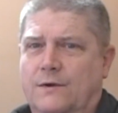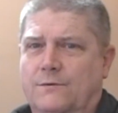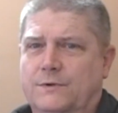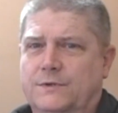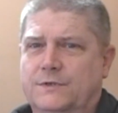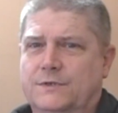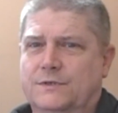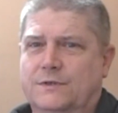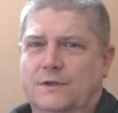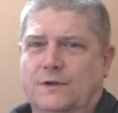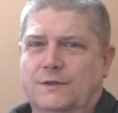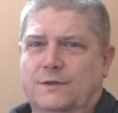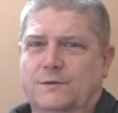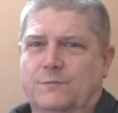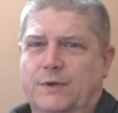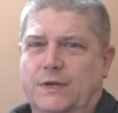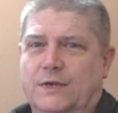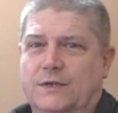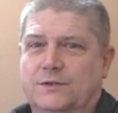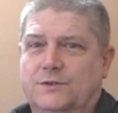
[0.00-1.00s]
which is like the
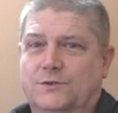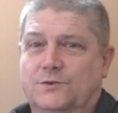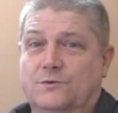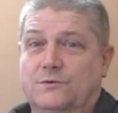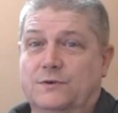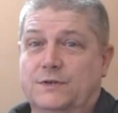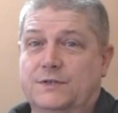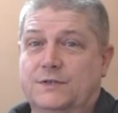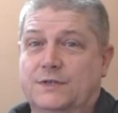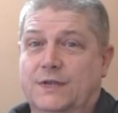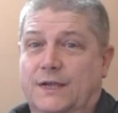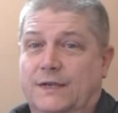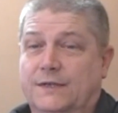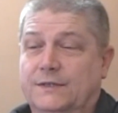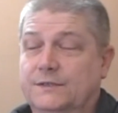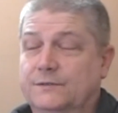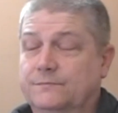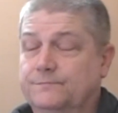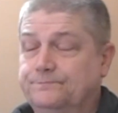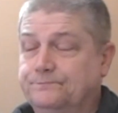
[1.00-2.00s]
biggest storage
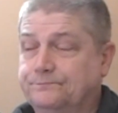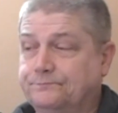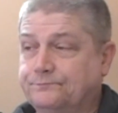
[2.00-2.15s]
tanks.